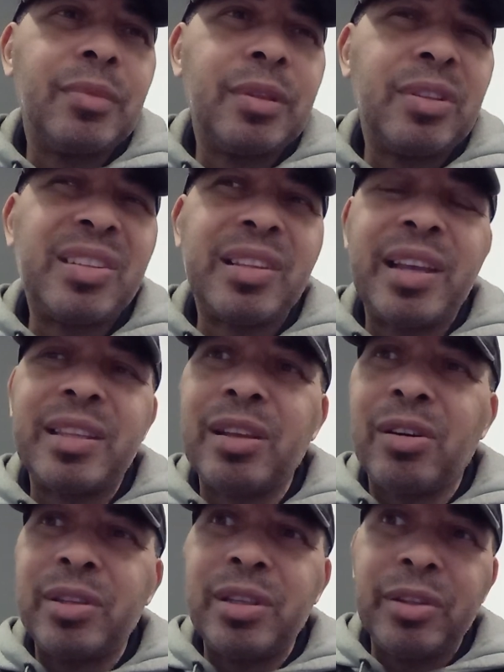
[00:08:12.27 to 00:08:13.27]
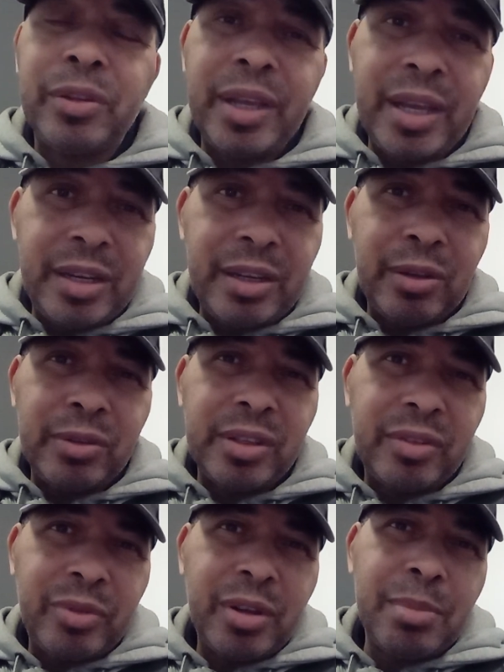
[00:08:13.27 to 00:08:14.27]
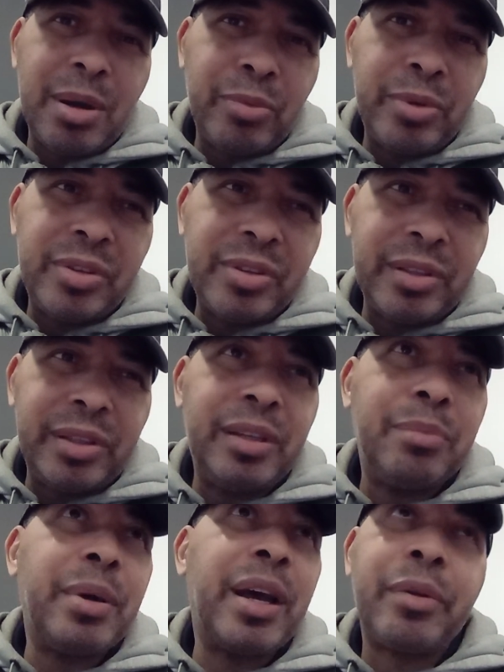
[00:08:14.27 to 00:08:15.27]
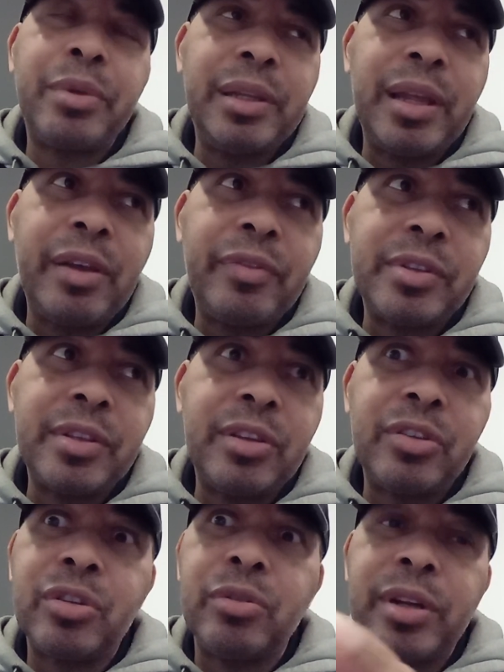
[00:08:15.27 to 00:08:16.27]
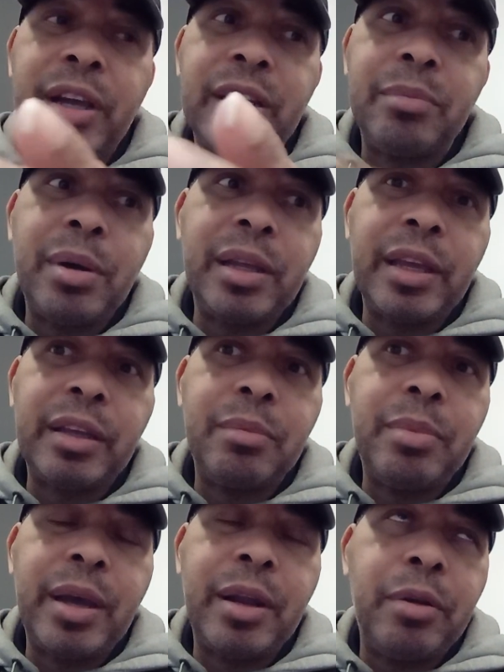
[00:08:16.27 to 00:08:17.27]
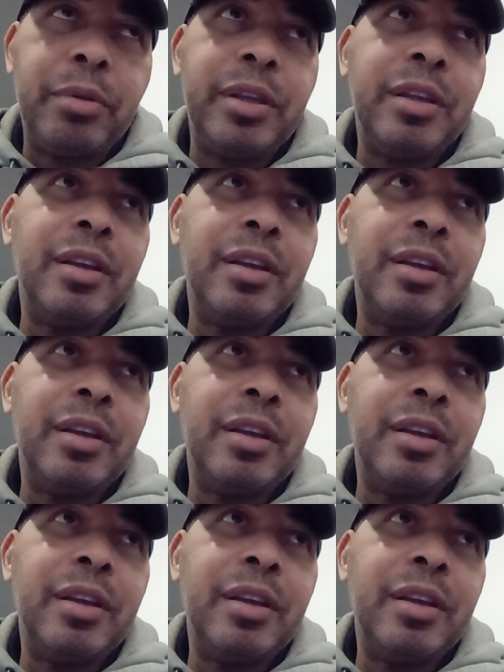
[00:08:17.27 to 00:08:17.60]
Just like all the other handhelds that have come out recently, the battery life is an issue, and I had to buy like a battery